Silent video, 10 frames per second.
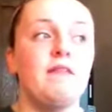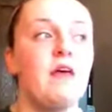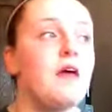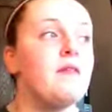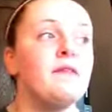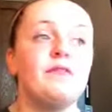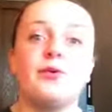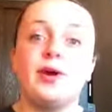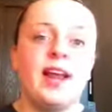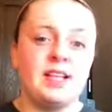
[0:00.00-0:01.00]
Then
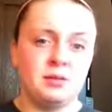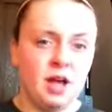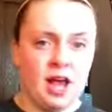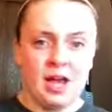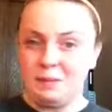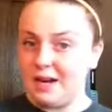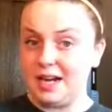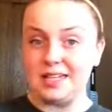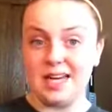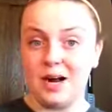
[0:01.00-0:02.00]
three days came and
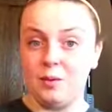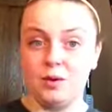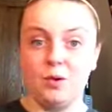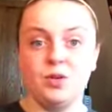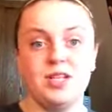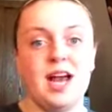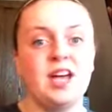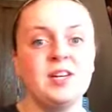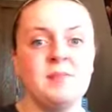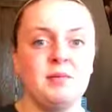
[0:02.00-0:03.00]
I did not want to hold it. I
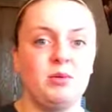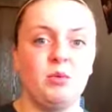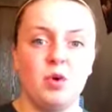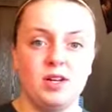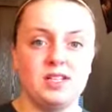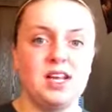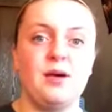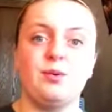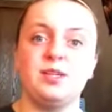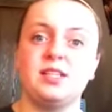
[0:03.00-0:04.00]
held it maybe once and
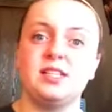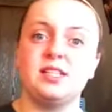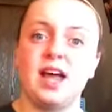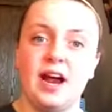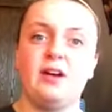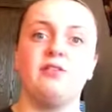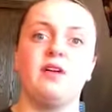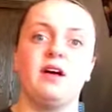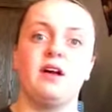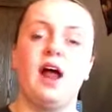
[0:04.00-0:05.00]
I was terrified.